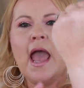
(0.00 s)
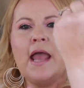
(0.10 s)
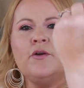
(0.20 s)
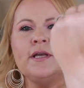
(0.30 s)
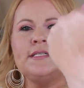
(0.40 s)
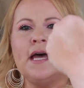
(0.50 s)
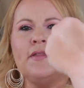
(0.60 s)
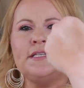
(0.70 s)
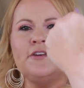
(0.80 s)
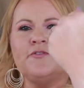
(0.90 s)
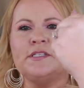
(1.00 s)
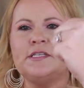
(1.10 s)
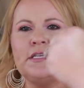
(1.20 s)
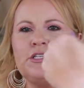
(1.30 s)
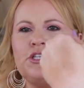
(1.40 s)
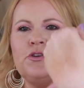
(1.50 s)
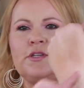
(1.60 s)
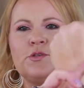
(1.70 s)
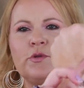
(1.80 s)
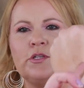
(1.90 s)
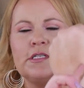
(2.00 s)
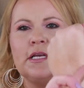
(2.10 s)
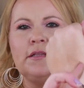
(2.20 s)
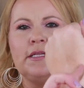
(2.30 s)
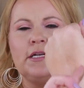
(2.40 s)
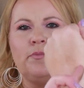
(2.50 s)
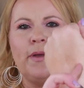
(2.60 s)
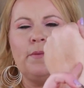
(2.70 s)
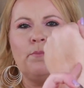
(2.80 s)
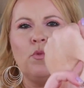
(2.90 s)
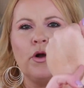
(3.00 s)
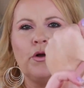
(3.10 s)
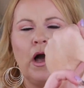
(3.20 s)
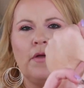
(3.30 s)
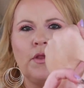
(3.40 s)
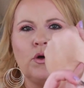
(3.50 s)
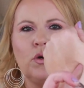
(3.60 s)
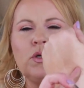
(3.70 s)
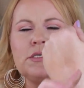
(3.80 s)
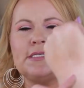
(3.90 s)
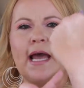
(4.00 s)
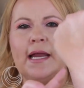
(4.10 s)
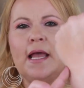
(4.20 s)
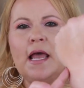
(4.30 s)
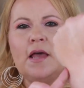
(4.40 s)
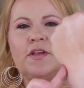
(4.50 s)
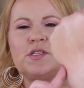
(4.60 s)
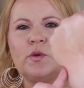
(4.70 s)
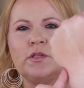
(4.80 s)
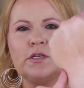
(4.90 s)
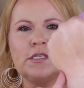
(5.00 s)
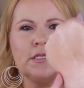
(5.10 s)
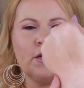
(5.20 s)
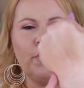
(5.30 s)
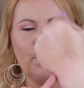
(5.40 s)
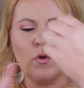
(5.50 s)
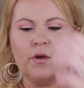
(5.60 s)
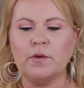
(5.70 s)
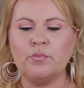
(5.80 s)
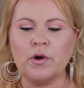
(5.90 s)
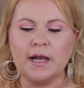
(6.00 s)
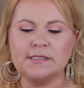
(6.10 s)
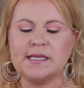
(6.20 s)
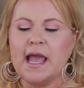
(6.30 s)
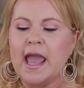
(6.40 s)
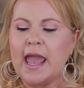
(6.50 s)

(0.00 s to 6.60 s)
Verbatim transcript: And you can tell the difference in the two. This one looks a little bit more on the cool side. This one looks a little bit more on the bronze.